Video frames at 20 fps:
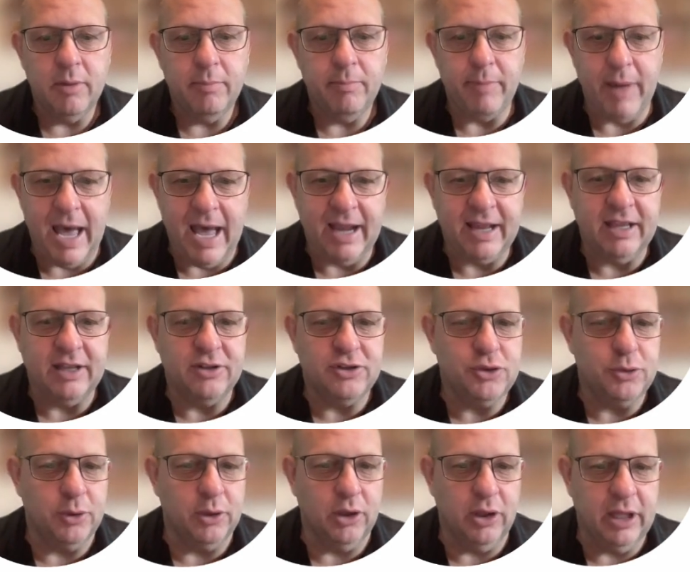back
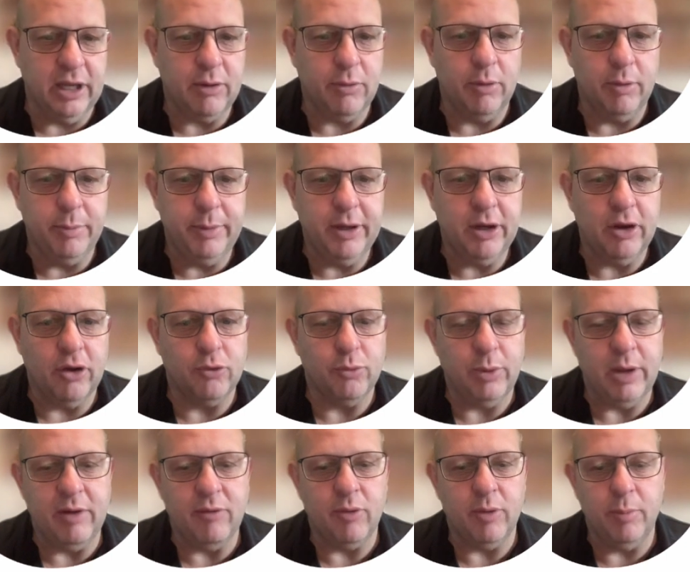into a liquid because we
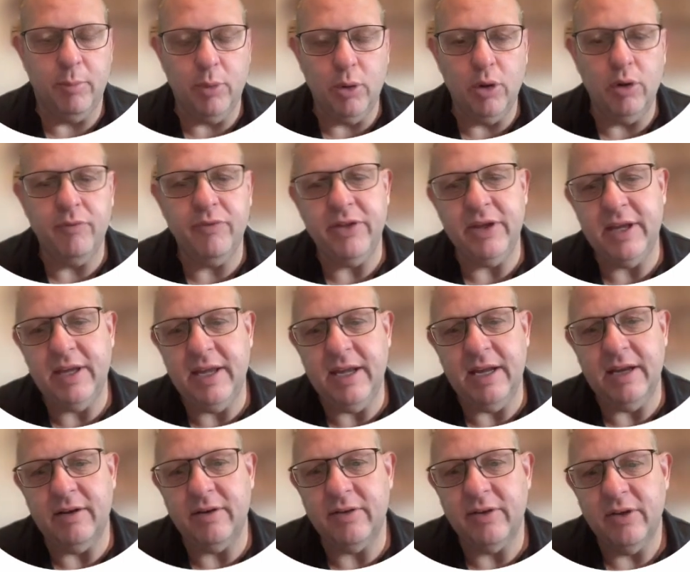have removed the
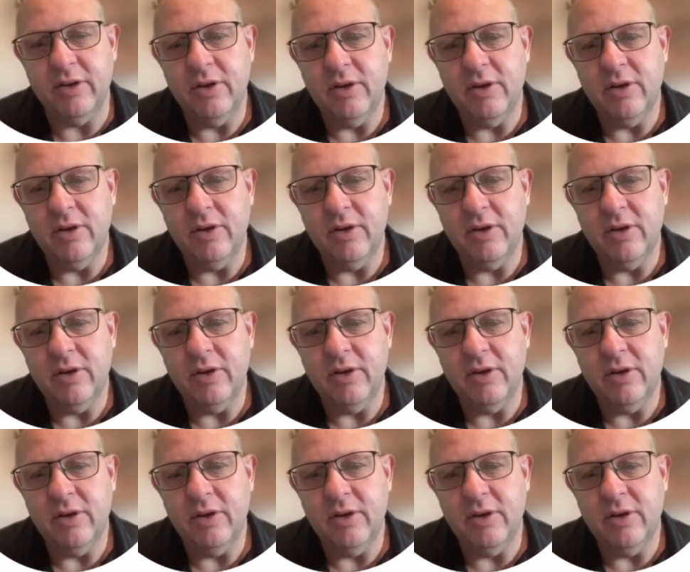heat